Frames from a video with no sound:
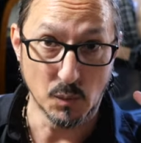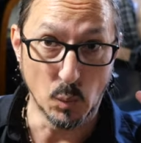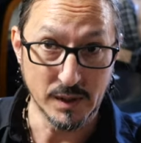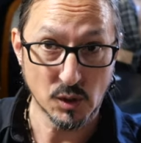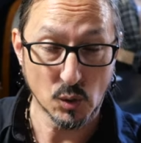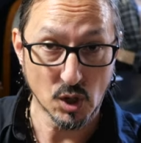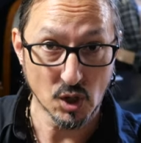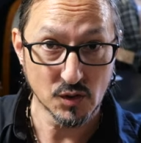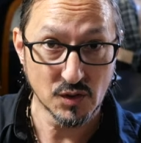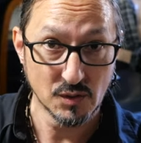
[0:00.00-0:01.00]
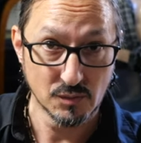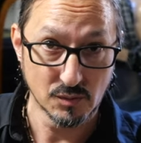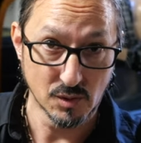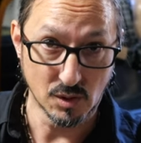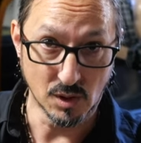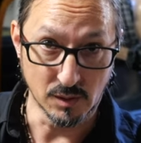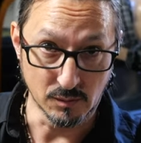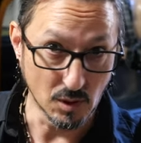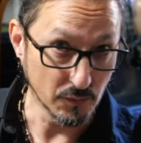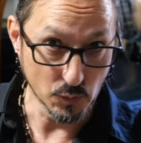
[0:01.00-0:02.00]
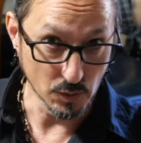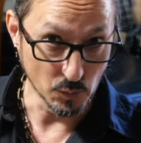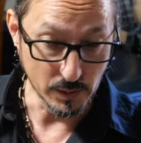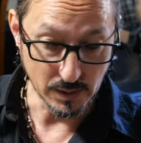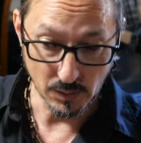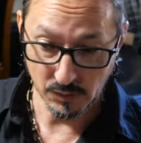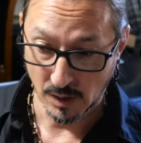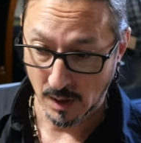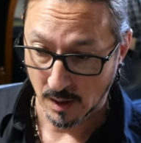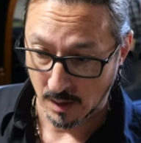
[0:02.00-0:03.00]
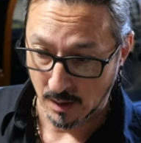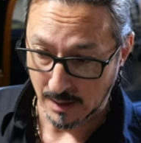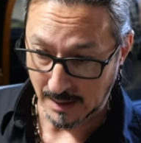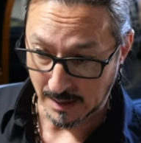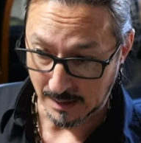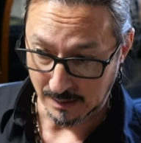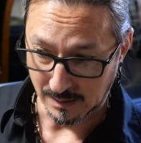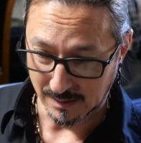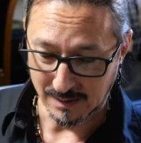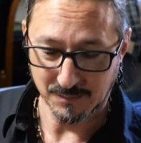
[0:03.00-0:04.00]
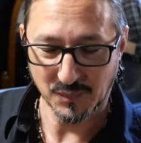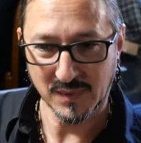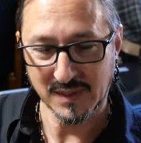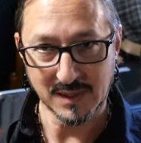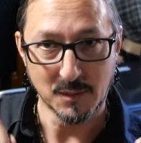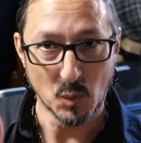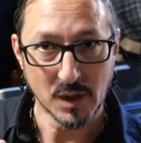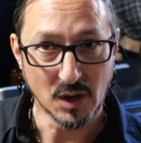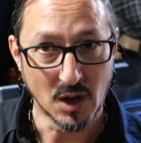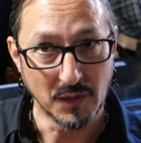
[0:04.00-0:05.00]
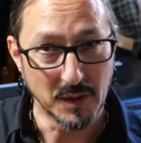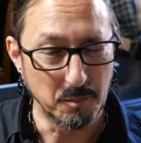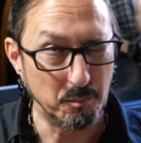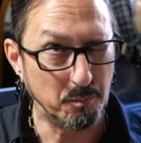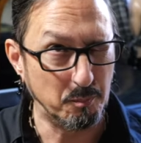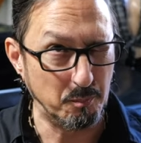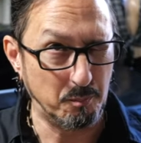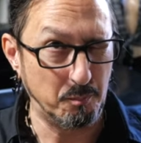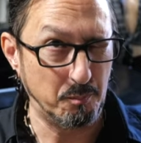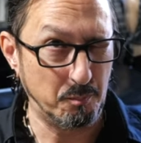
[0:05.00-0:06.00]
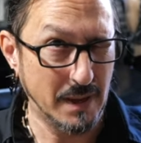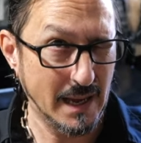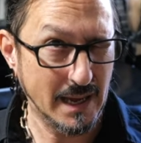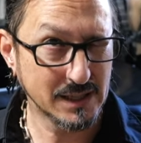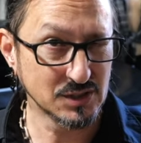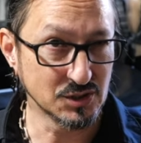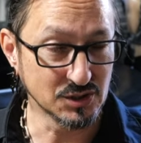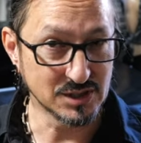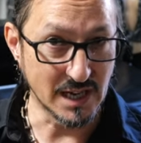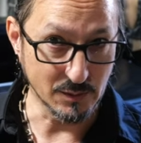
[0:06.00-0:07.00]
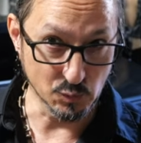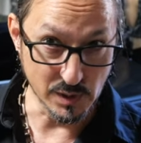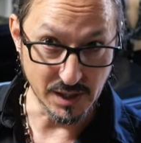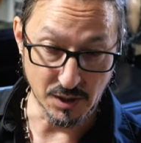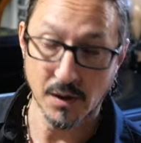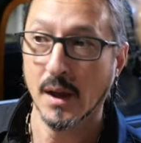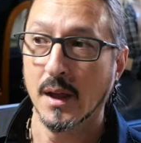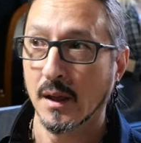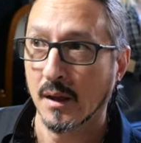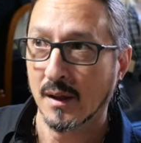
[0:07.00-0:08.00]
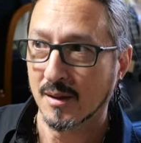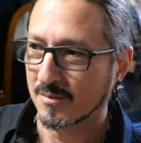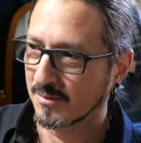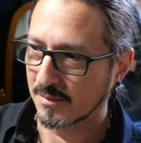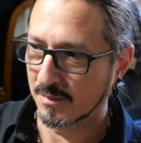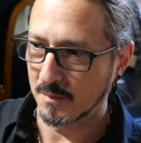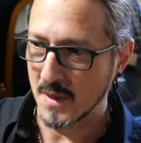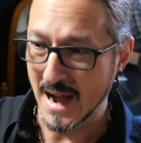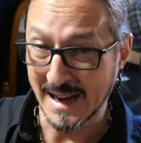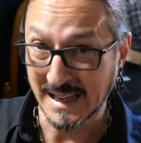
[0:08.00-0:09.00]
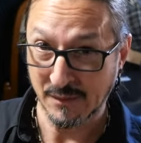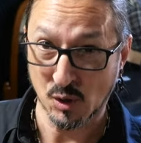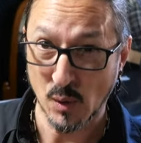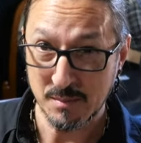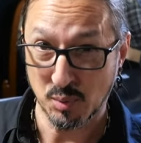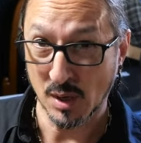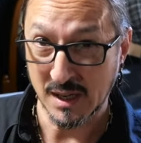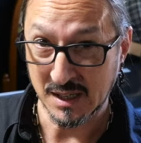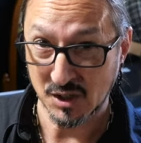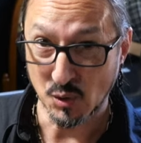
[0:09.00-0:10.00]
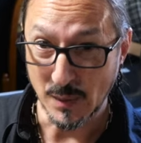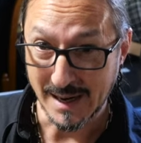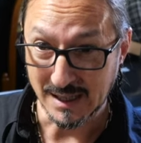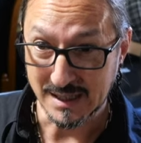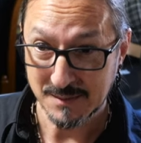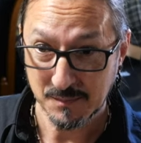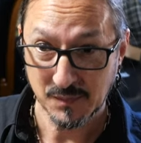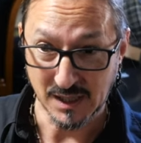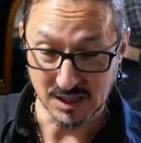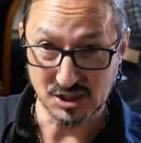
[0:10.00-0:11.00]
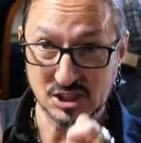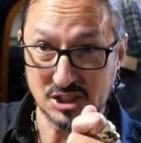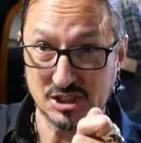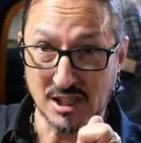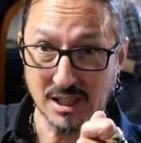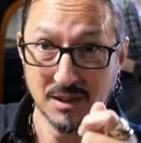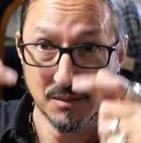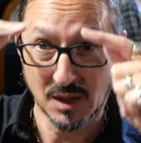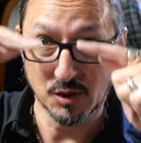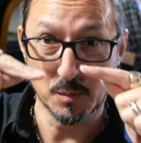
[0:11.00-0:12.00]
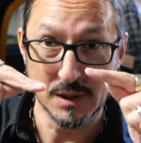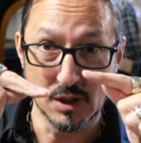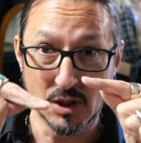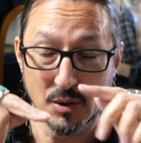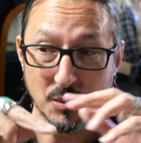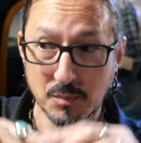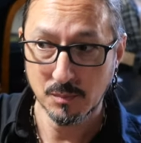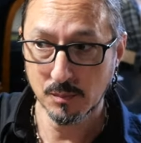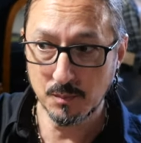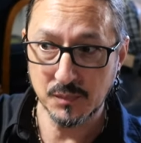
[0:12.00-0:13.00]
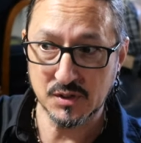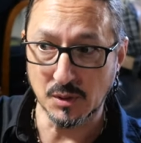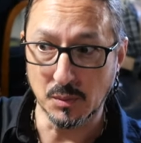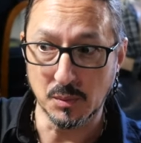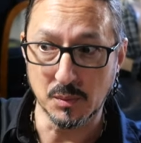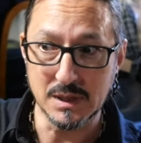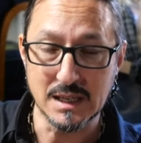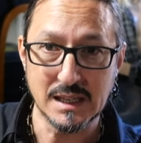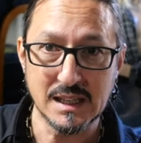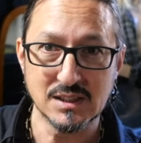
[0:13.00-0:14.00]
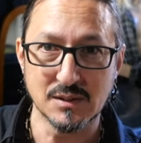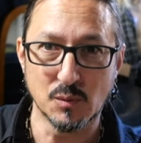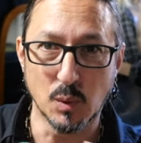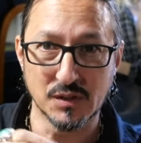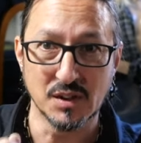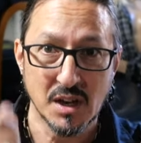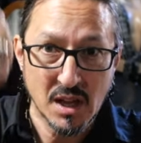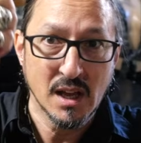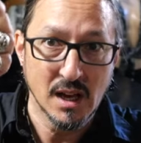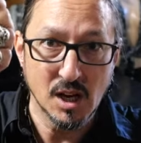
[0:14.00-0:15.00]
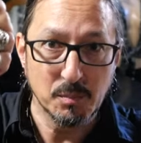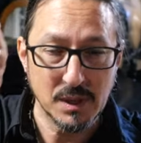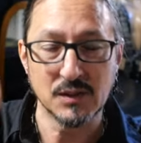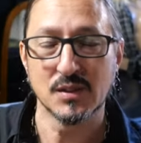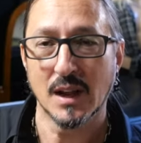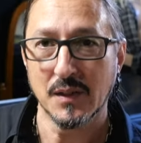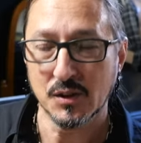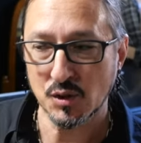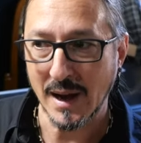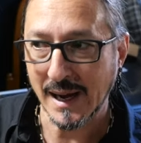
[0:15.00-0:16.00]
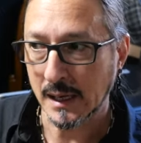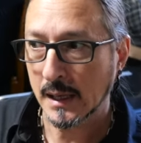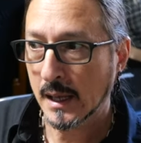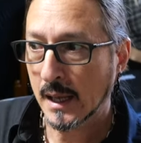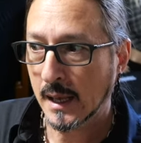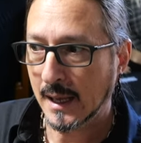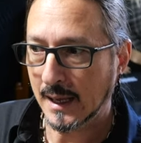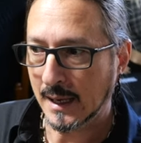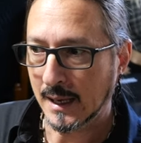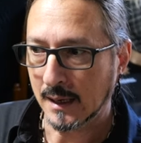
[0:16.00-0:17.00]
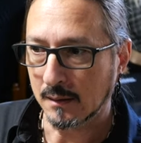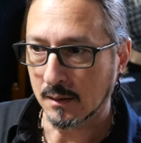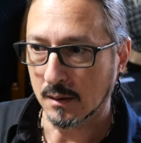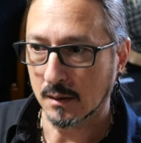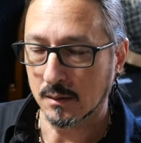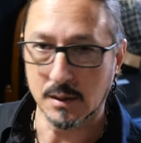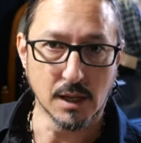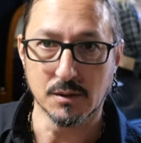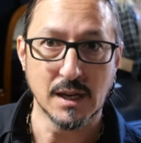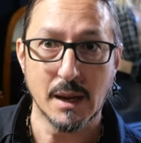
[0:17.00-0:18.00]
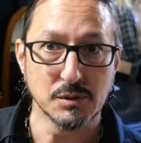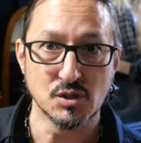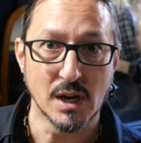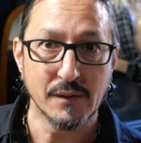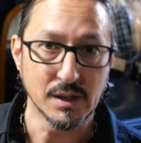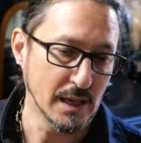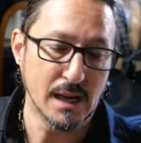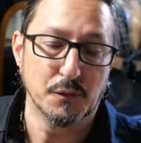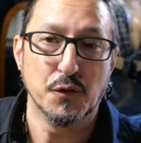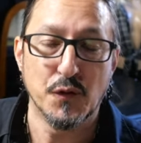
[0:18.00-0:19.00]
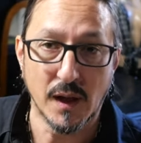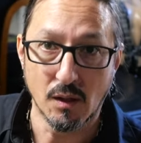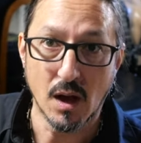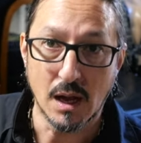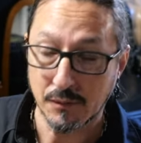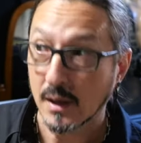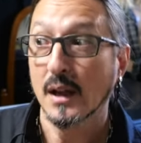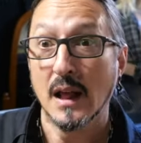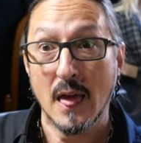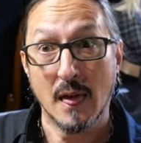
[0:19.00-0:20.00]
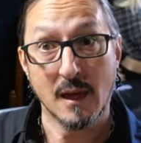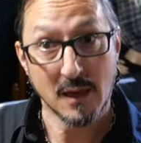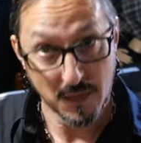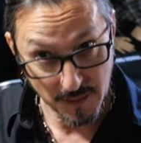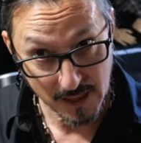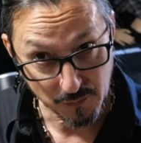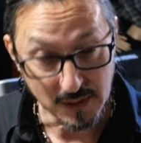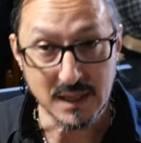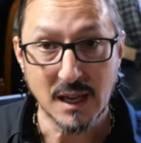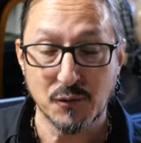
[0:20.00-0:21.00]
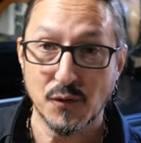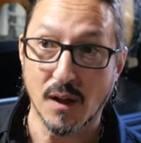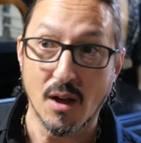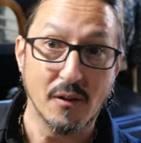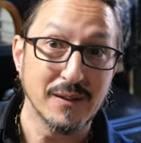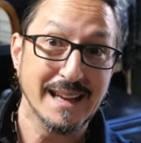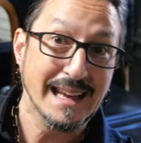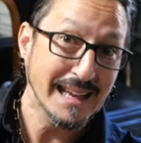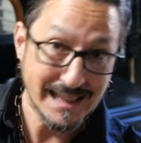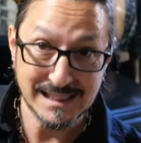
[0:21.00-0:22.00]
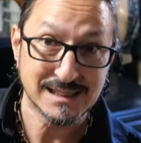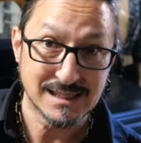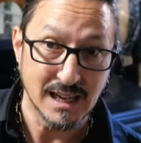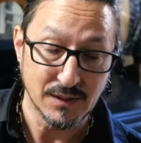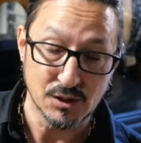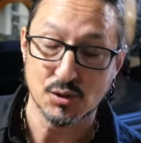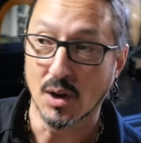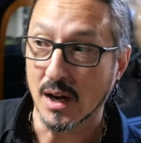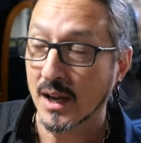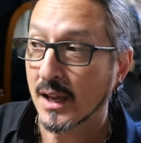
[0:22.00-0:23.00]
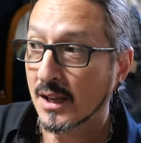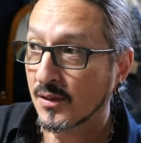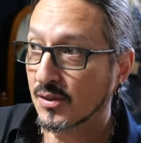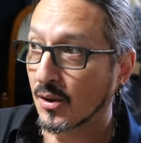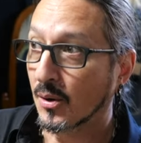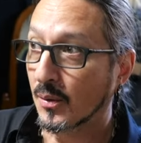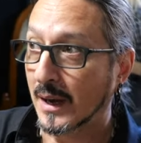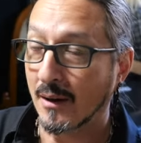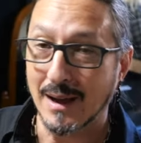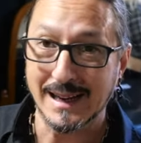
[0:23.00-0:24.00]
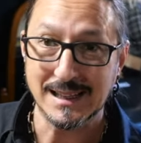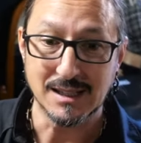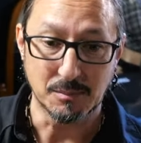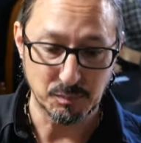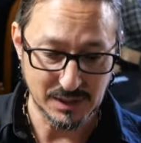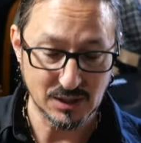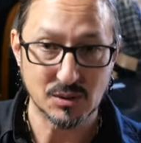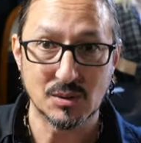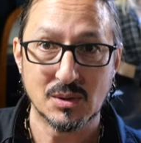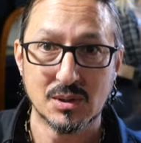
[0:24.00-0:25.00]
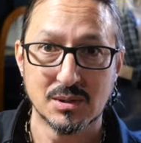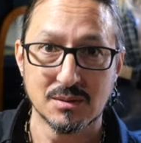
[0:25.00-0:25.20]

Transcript: window guards on all four of the windows, and the one on the passenger side rear, I never quite put it in correctly. It got stuck a little bit low, so the adhesive wasn't up inside the track. And the other day I was driving and it fell off. Thankfully, it fell off inside the truck. So now I need to peel